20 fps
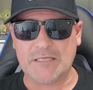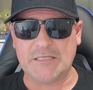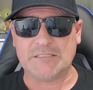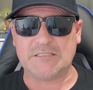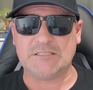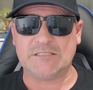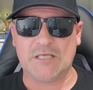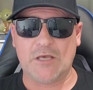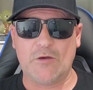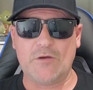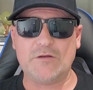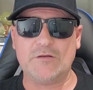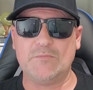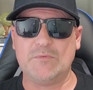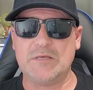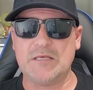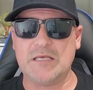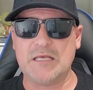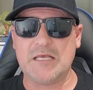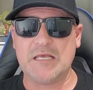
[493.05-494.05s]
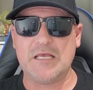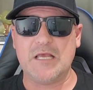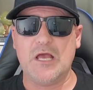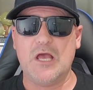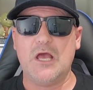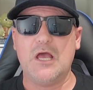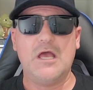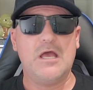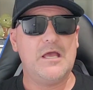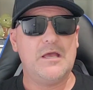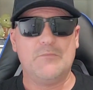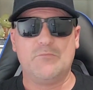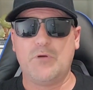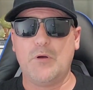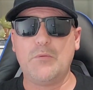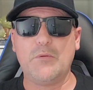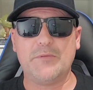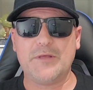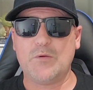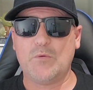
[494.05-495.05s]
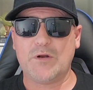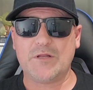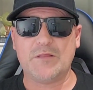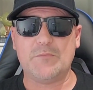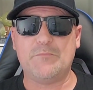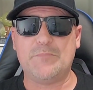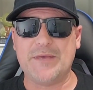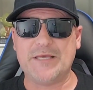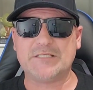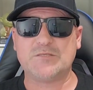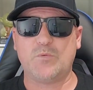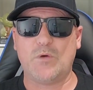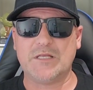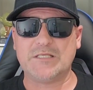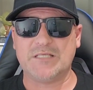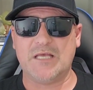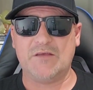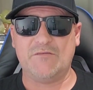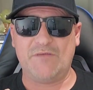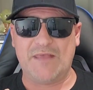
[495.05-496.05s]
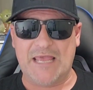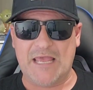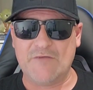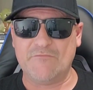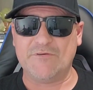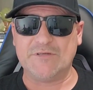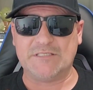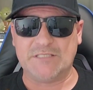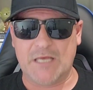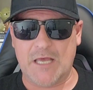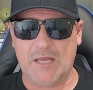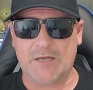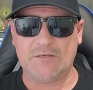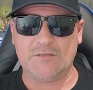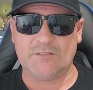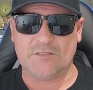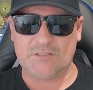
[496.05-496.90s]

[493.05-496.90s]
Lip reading: It's going to be probably one of the best ones they've ever done.